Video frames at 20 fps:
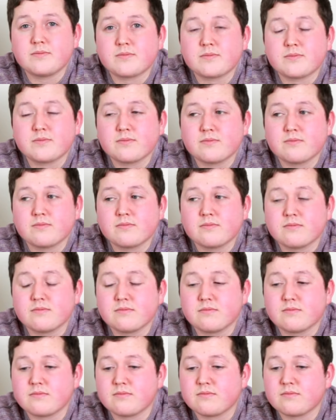
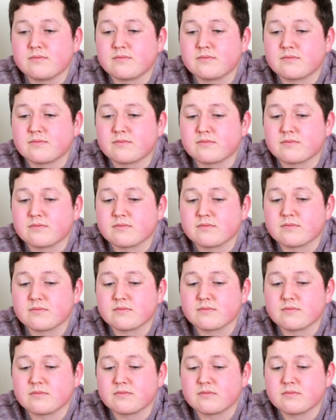
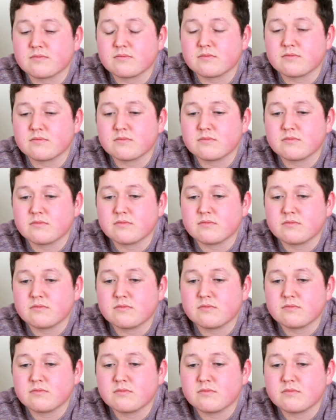
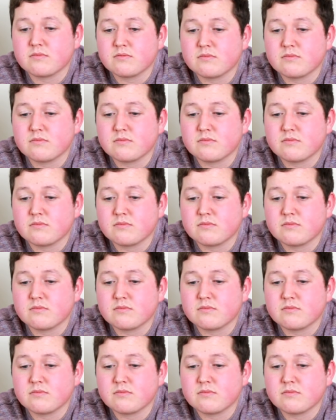This person isn't speaking.